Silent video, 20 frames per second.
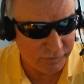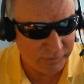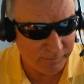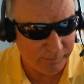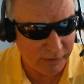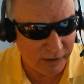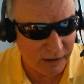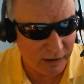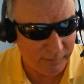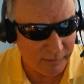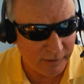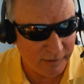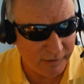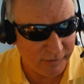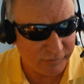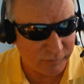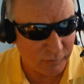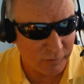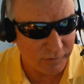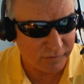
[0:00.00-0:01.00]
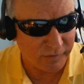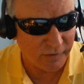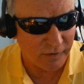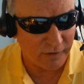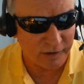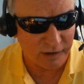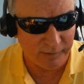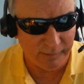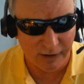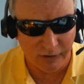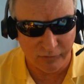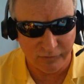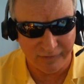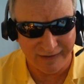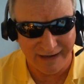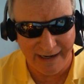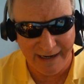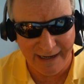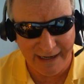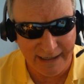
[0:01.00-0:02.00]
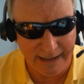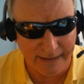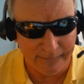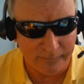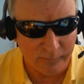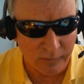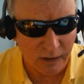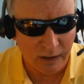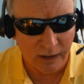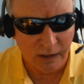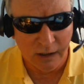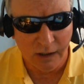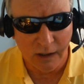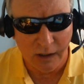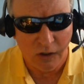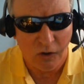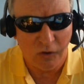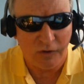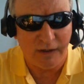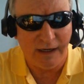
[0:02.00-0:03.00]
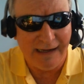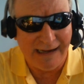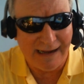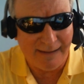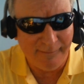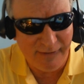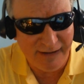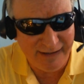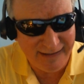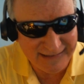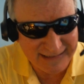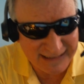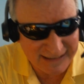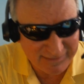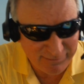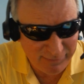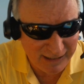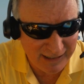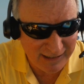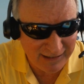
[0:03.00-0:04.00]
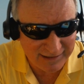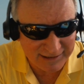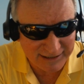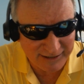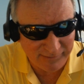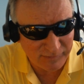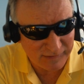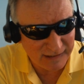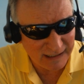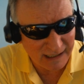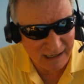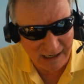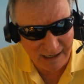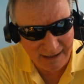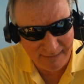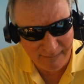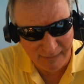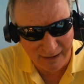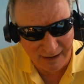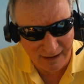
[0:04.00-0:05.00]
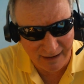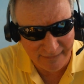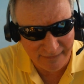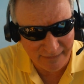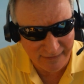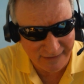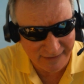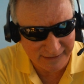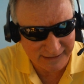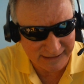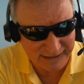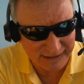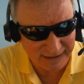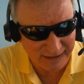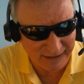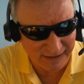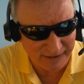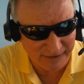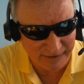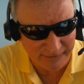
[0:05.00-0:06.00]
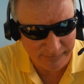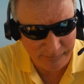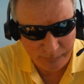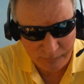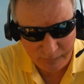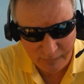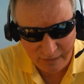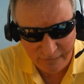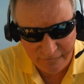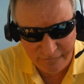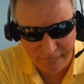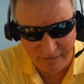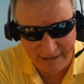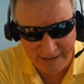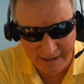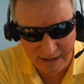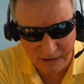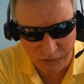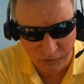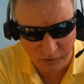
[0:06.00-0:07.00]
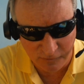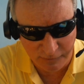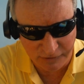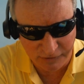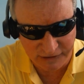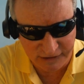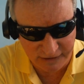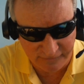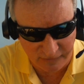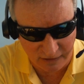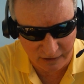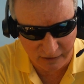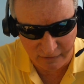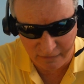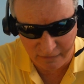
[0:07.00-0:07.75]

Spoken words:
in Panama that's worth talking about today. Okay, I'm going to spend some time on this Financial Pacific